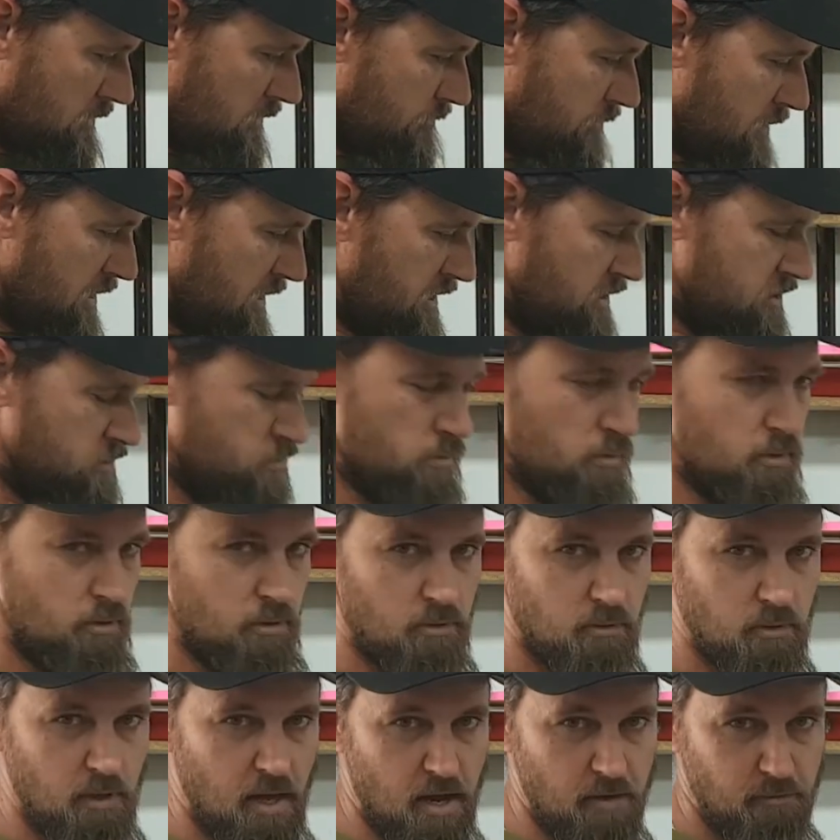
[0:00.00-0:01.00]
the bees
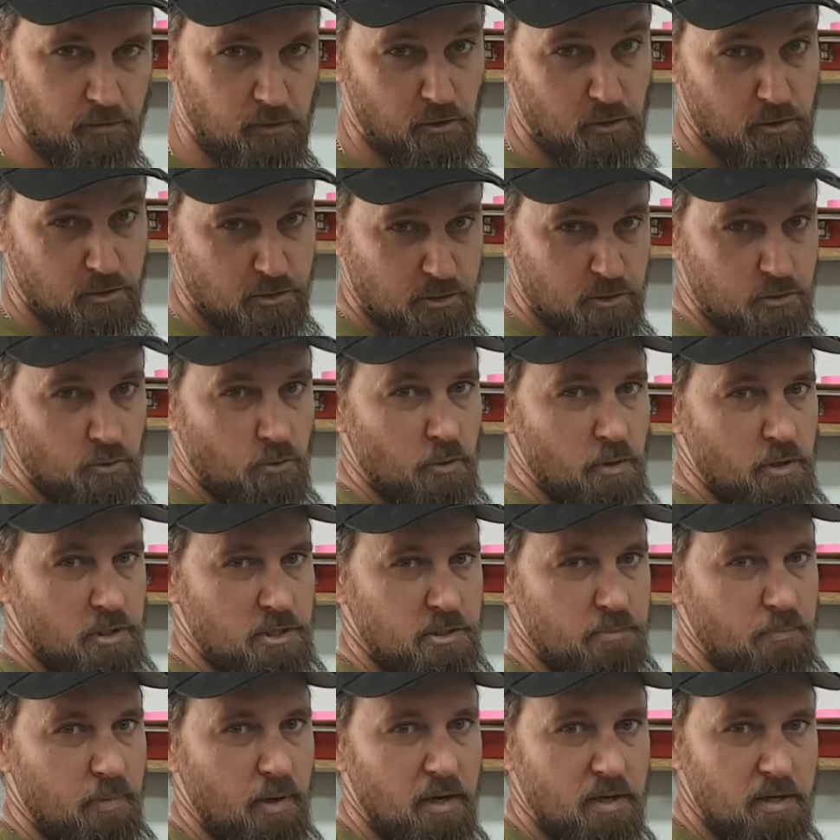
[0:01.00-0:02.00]
will have a lot of storage
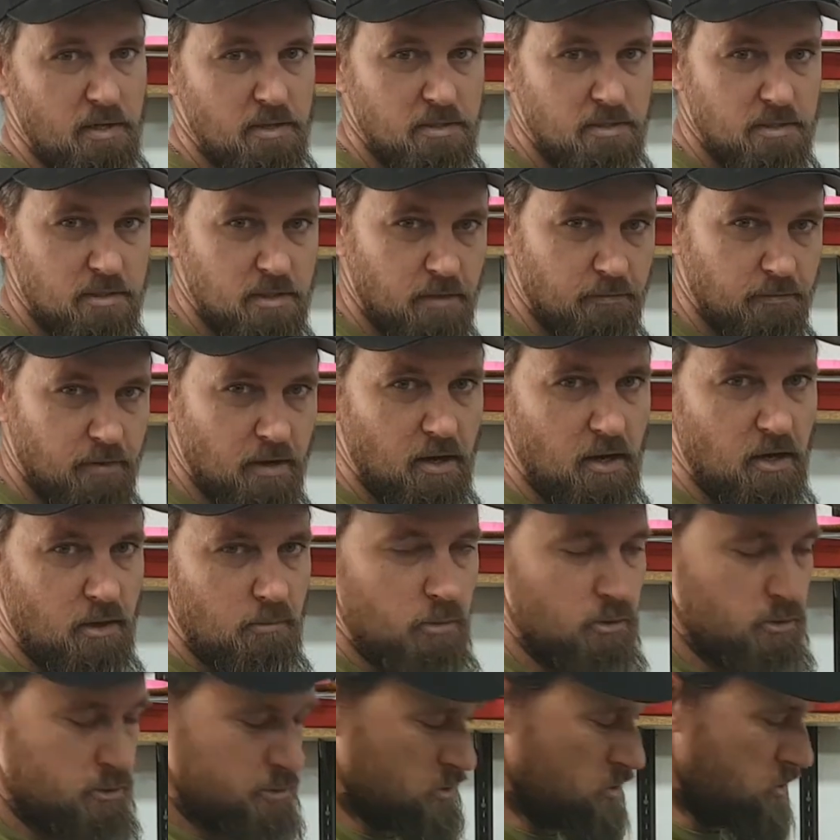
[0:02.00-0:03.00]
space
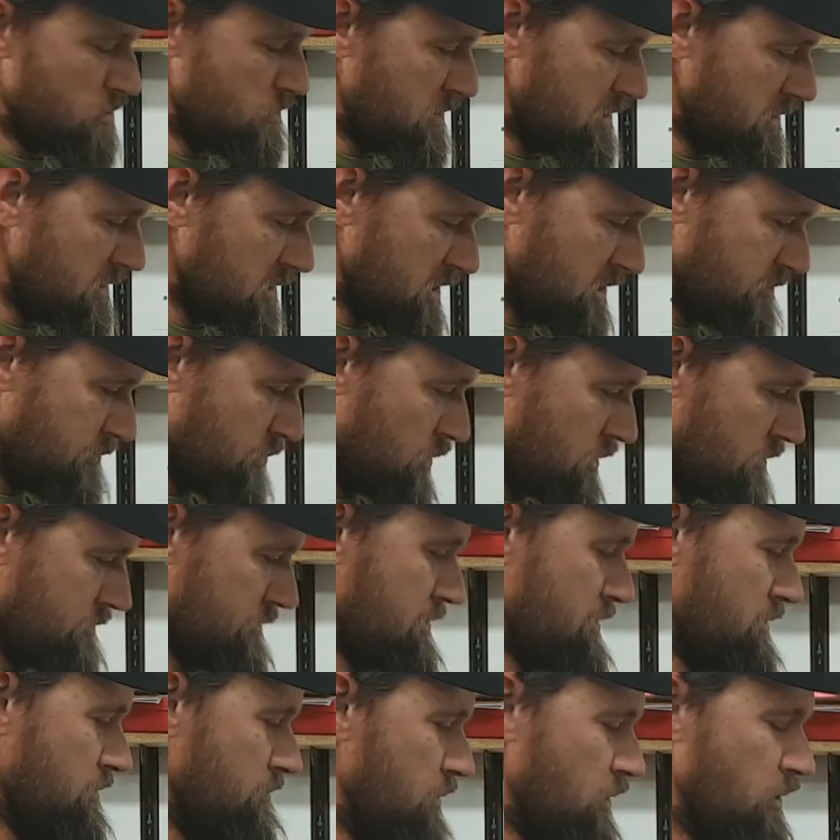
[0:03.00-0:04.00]
available to them in these bottom
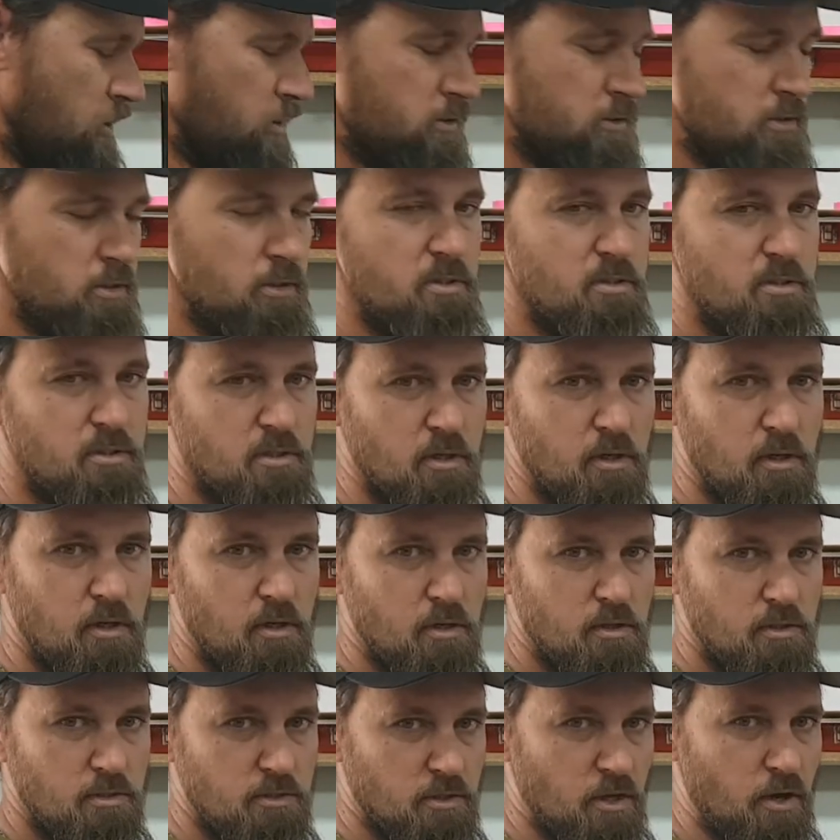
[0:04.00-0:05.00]
two boxes.
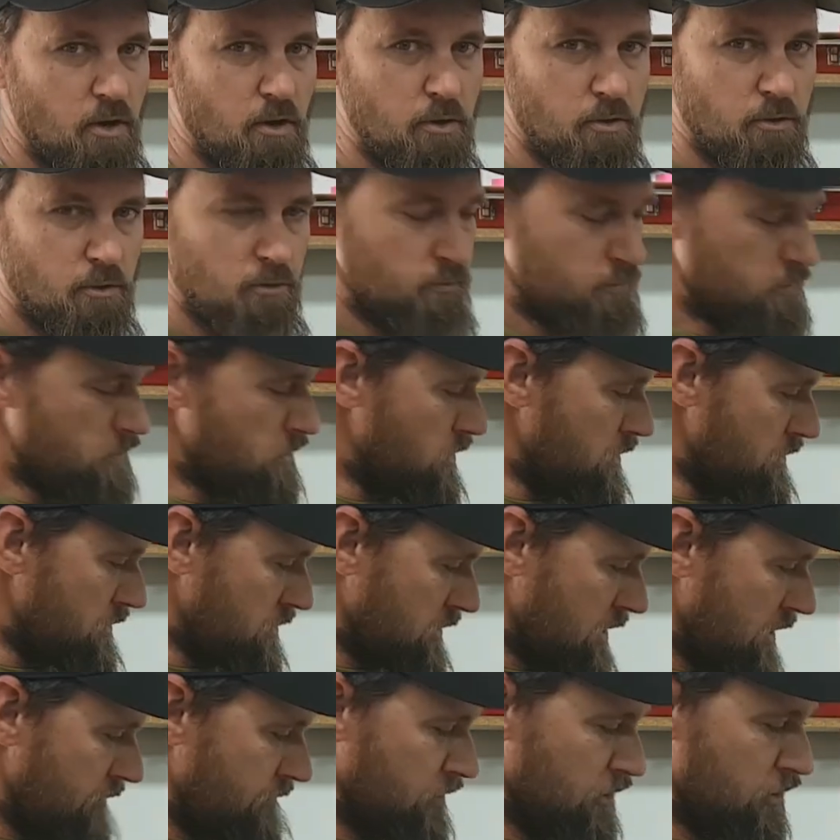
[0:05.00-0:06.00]
So you'll find you'll
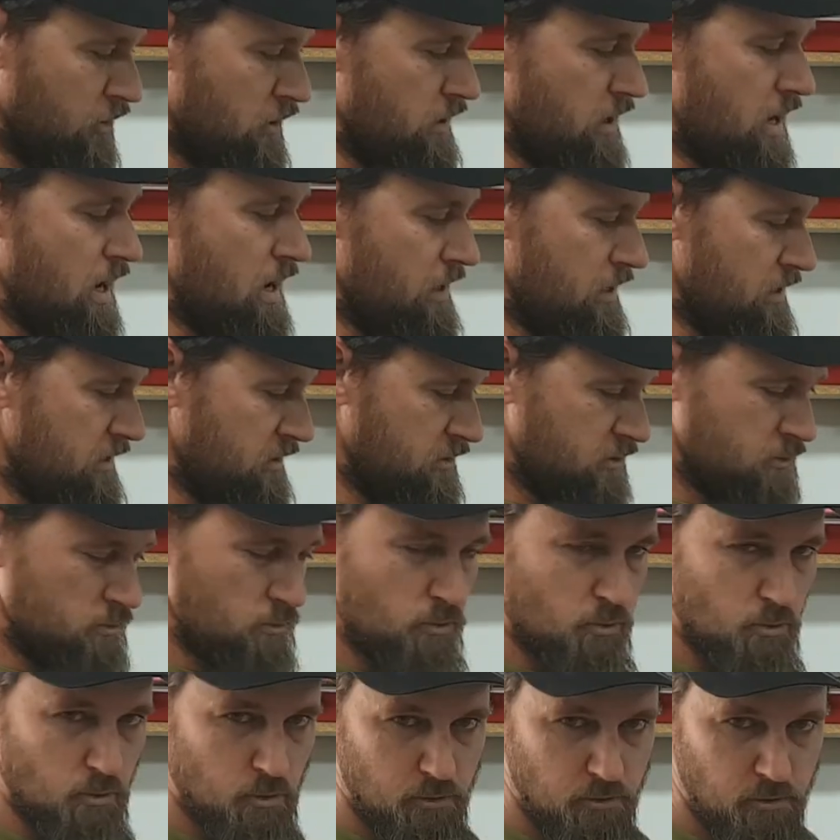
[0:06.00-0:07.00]
have a lot of honey
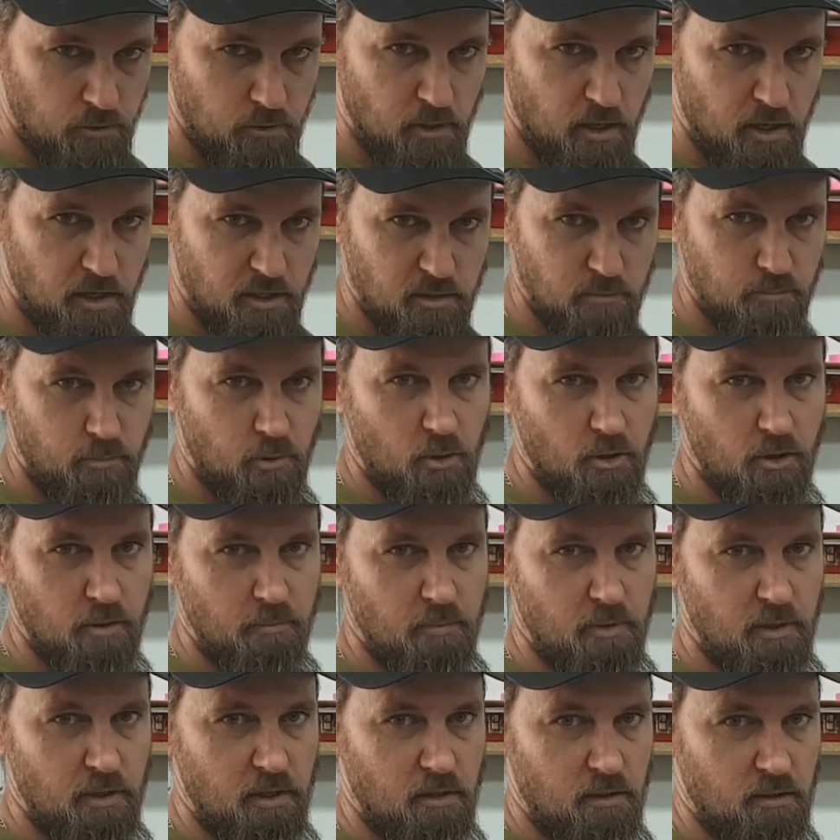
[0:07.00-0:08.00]
stored in the bottom
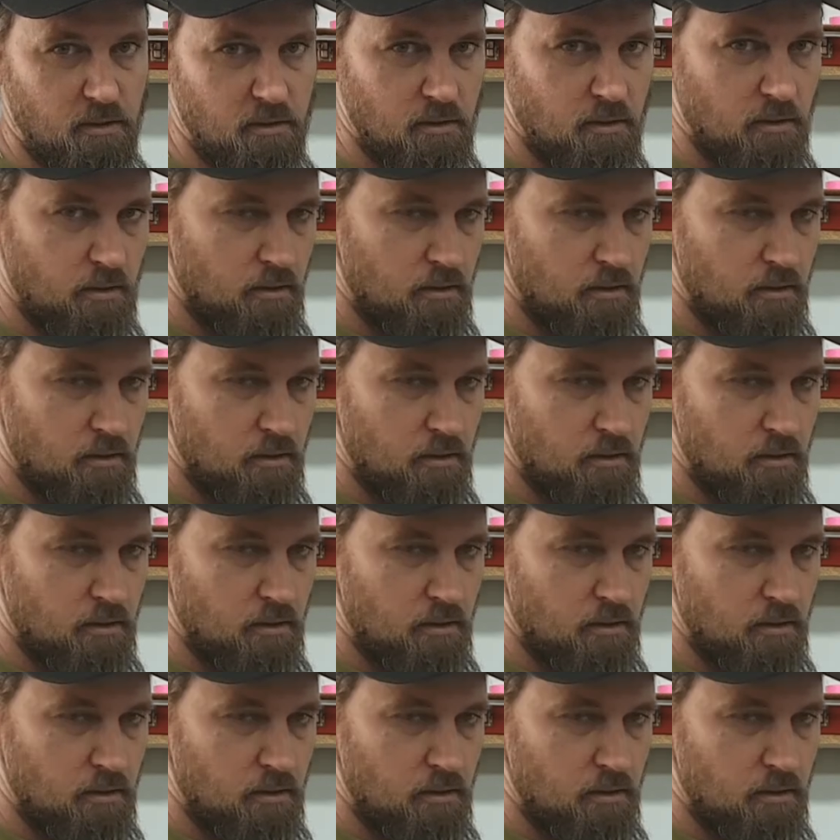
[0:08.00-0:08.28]
here,